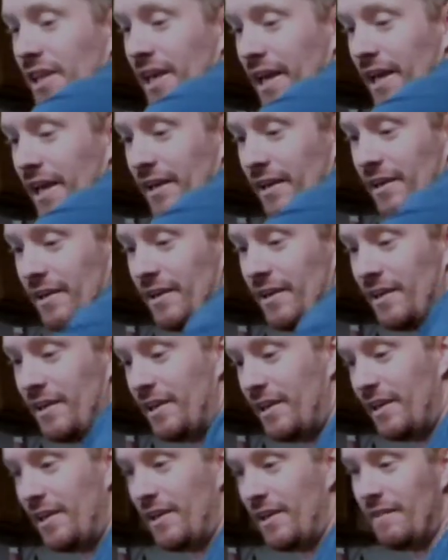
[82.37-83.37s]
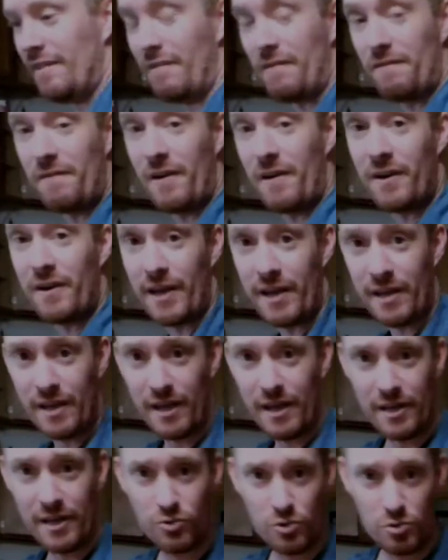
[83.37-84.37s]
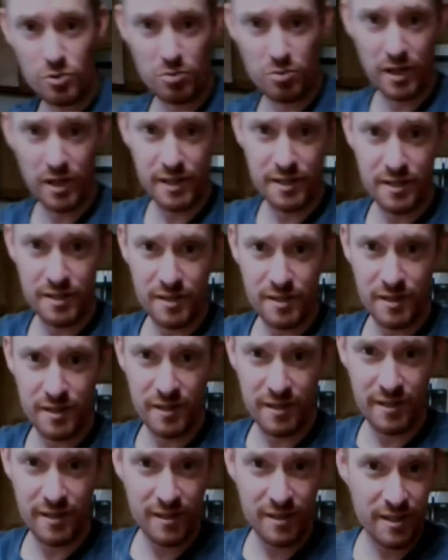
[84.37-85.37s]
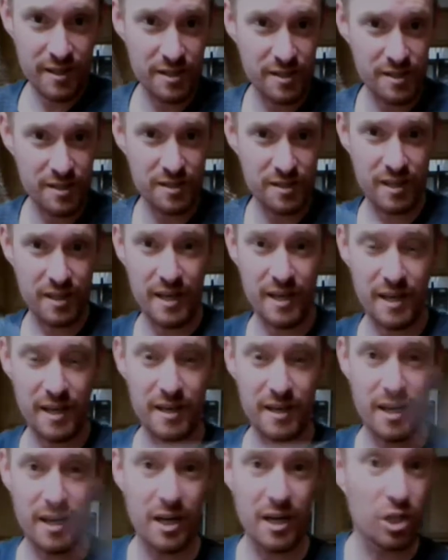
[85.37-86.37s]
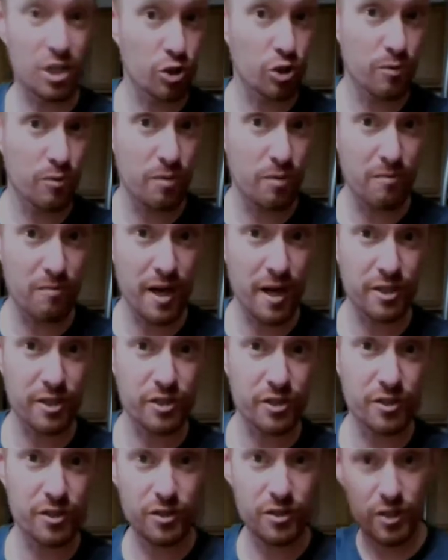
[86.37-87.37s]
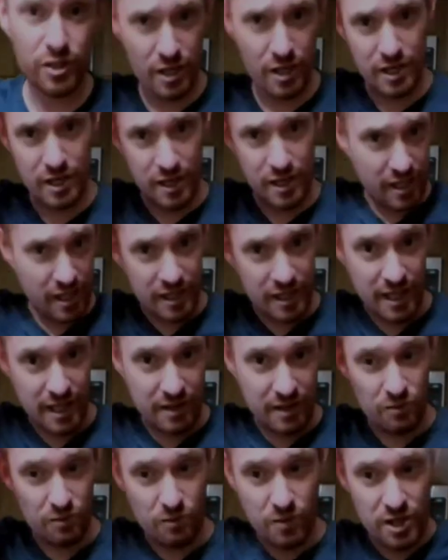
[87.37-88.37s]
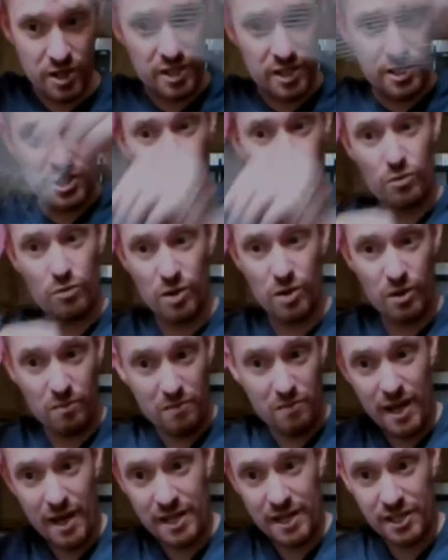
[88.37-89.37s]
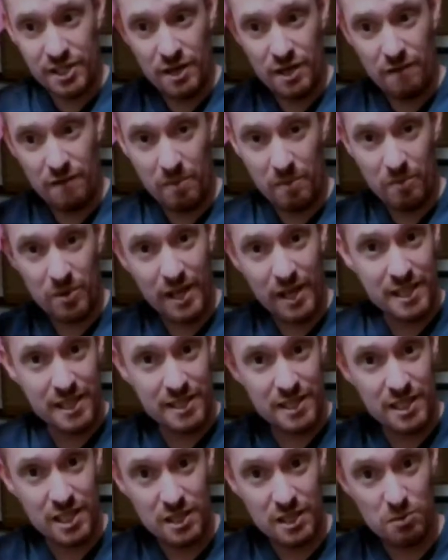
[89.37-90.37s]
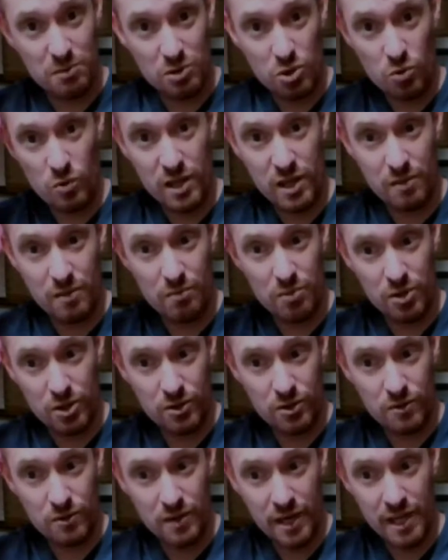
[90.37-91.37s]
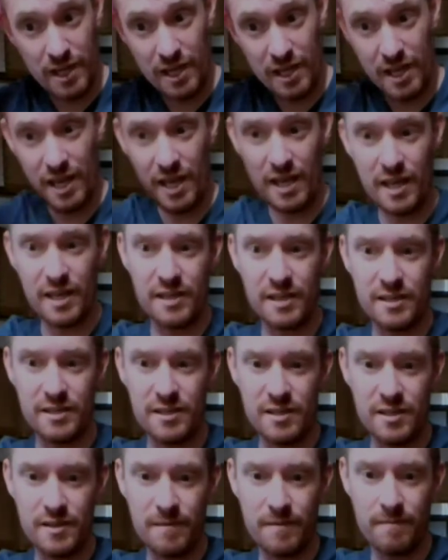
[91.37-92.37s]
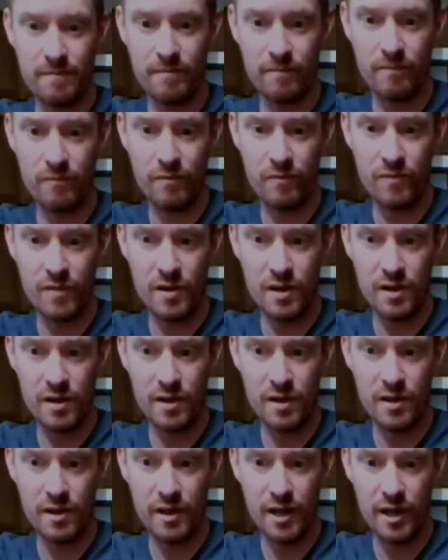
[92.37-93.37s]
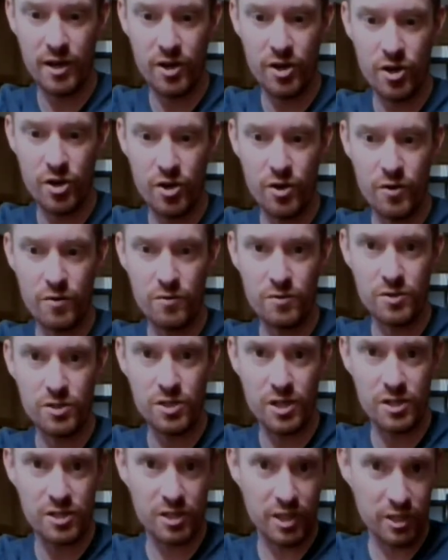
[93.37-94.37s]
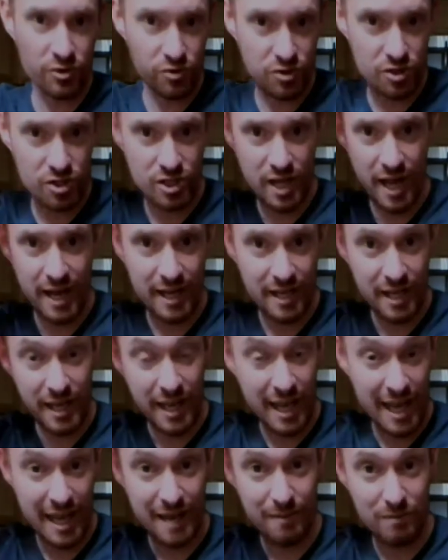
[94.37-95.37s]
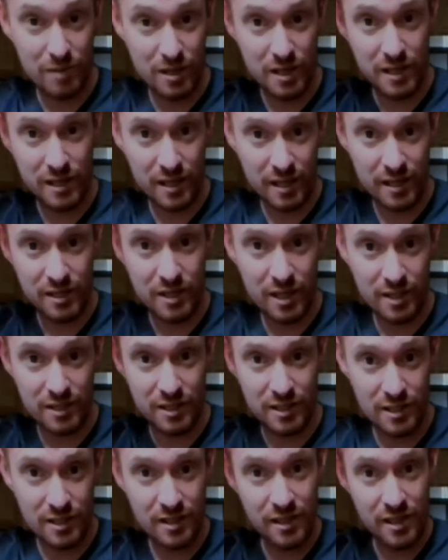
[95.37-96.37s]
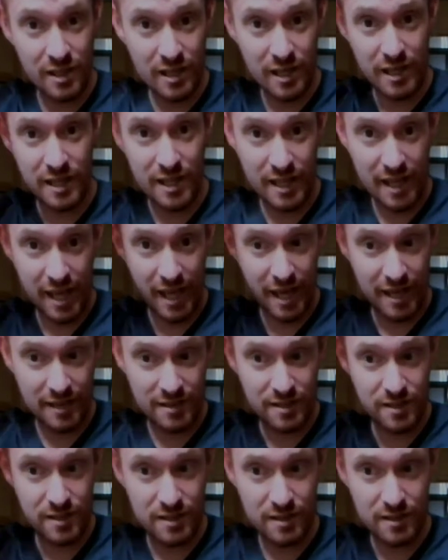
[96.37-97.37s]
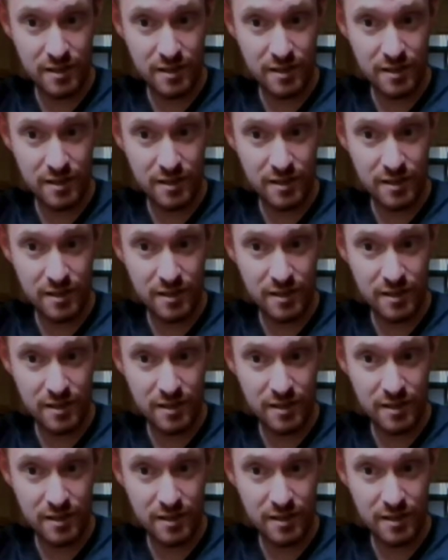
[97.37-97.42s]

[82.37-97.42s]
that if a Faraday cage was placed, this is a aluminum mesh. That with this aluminum mesh, if I place this between the balloon and the cans, that no such electrostatic can be inducted in the cans.